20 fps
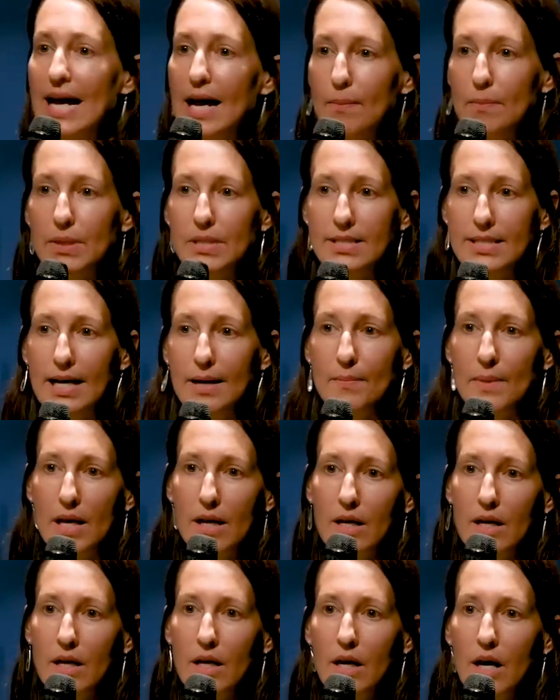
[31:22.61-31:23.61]
the
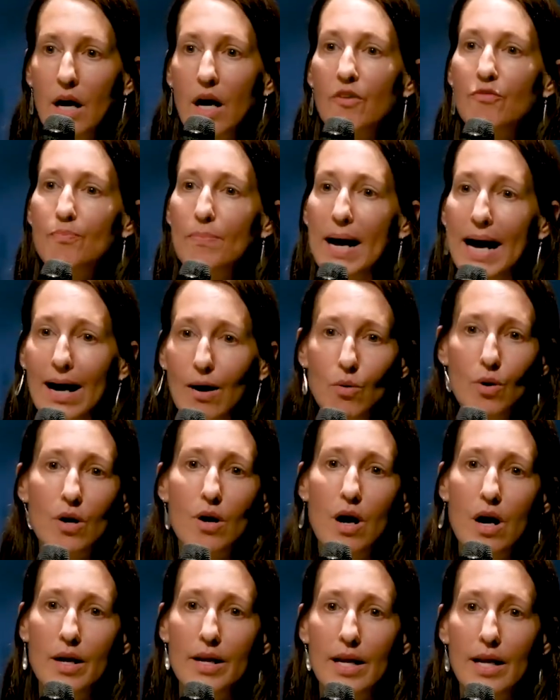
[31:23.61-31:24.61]
epidemic of
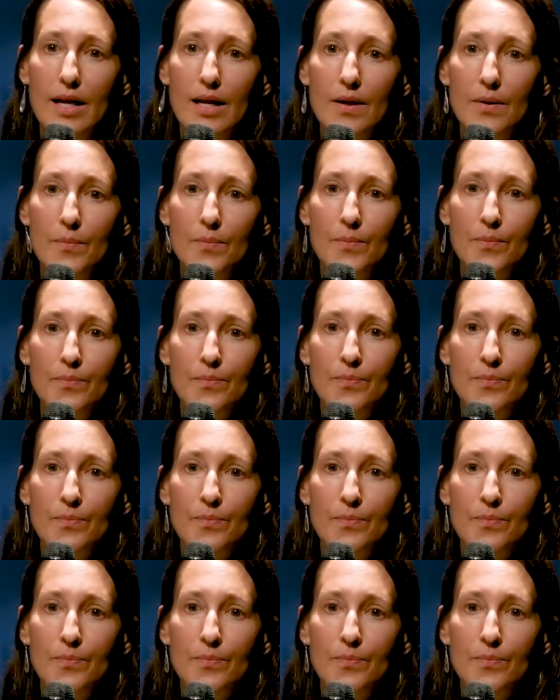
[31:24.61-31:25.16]
powerarchy.